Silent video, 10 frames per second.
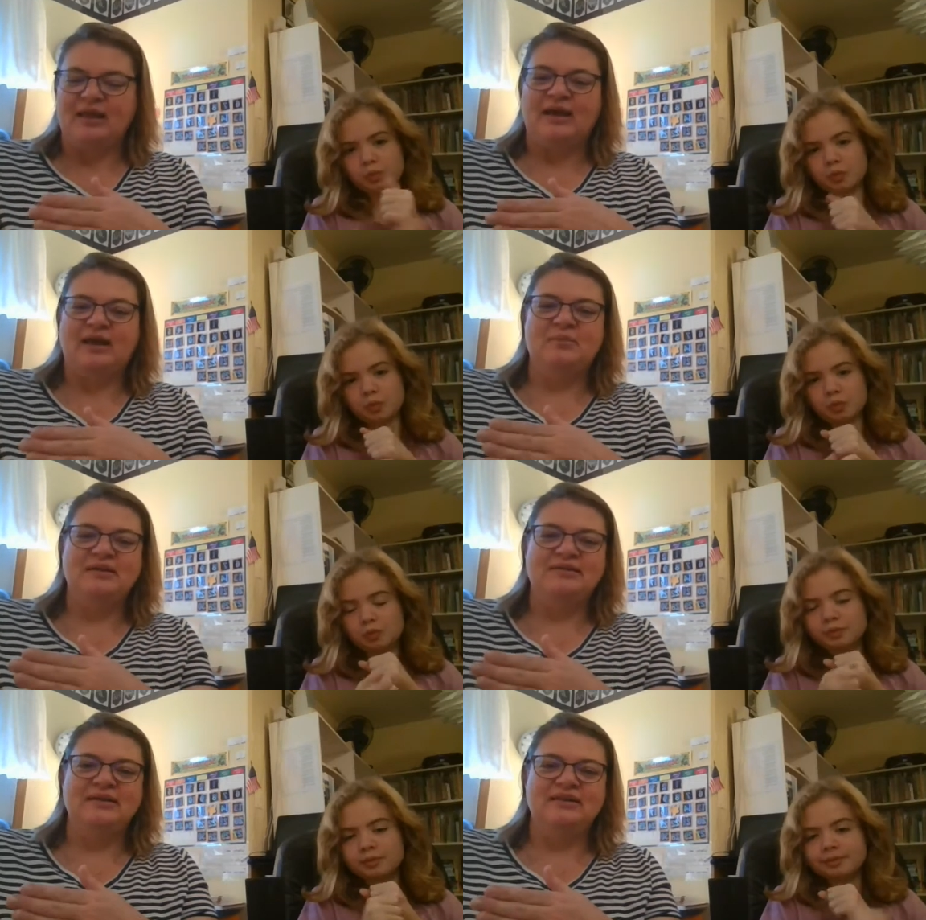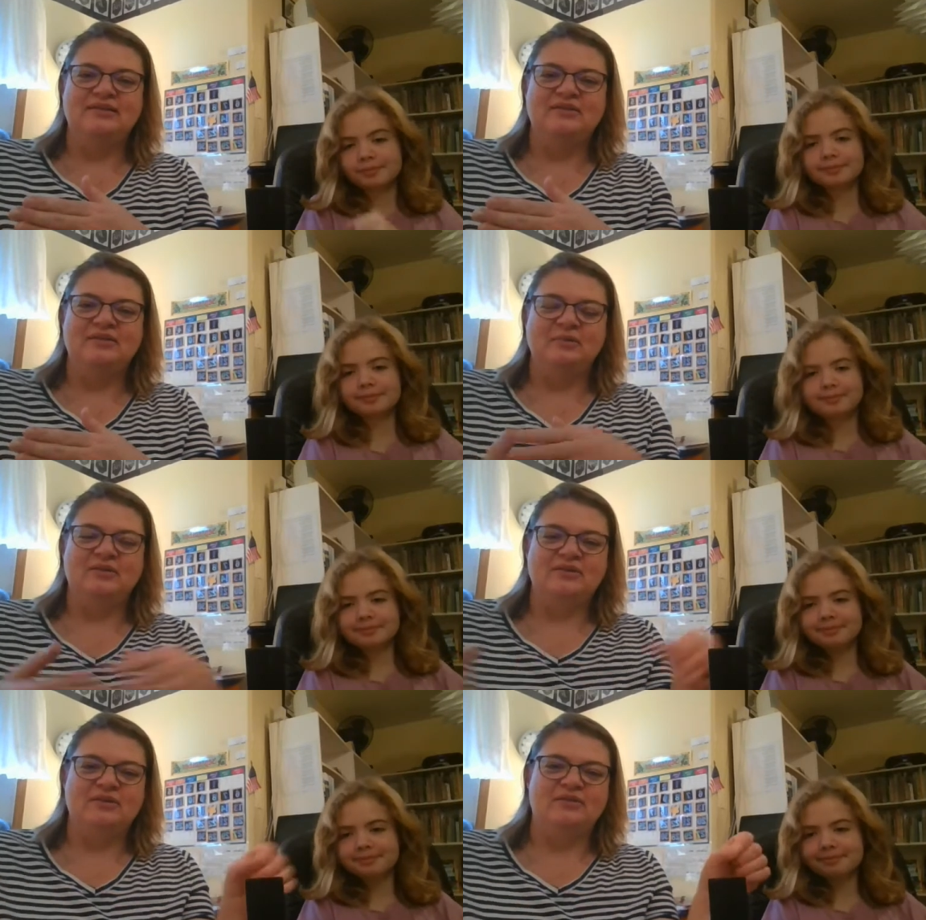Speaker 1: I'm going to say the
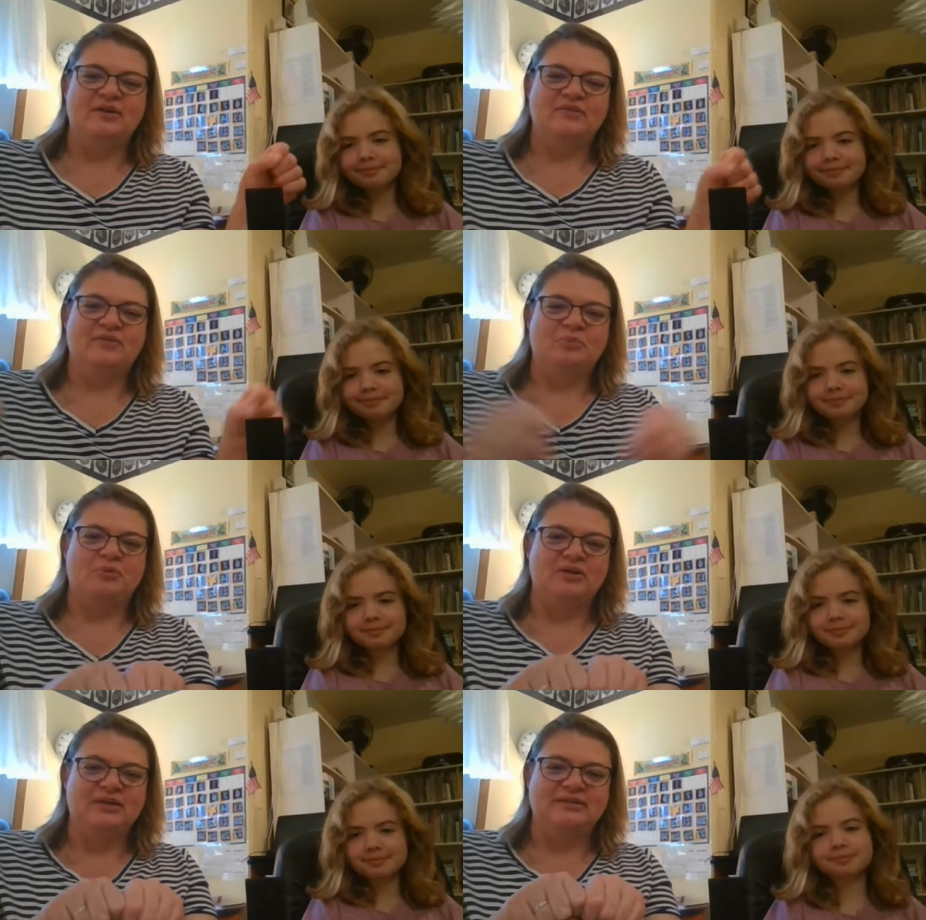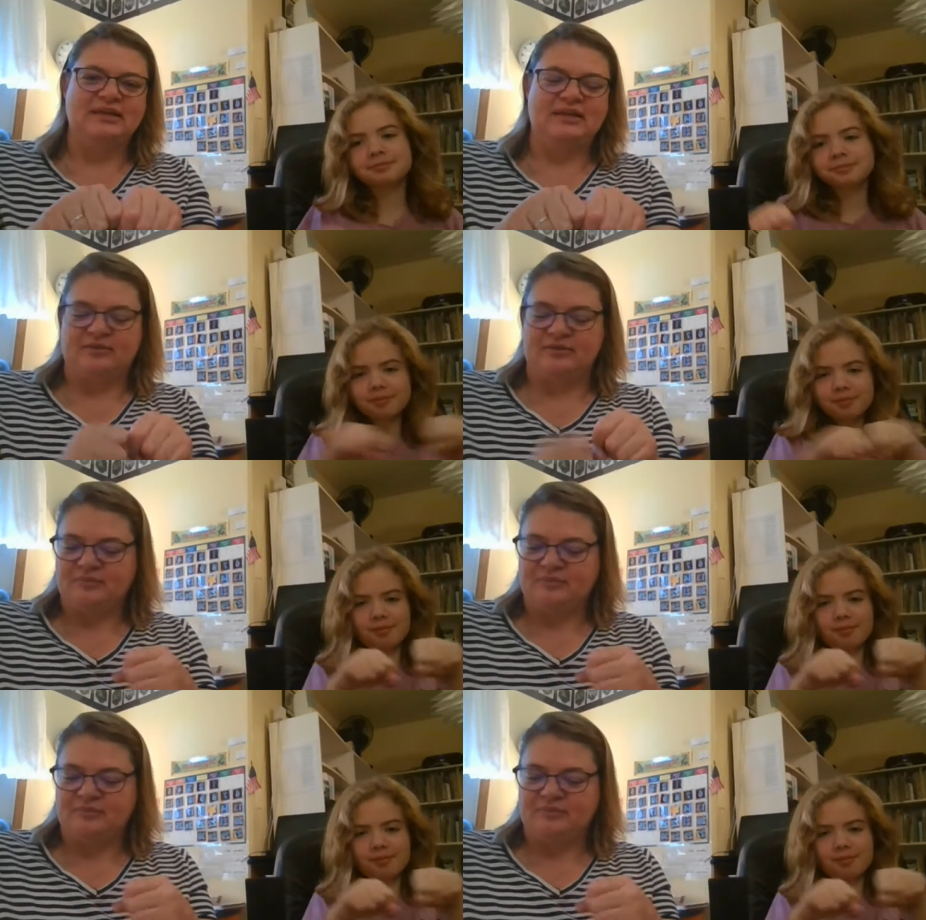syllables and you have to put it together.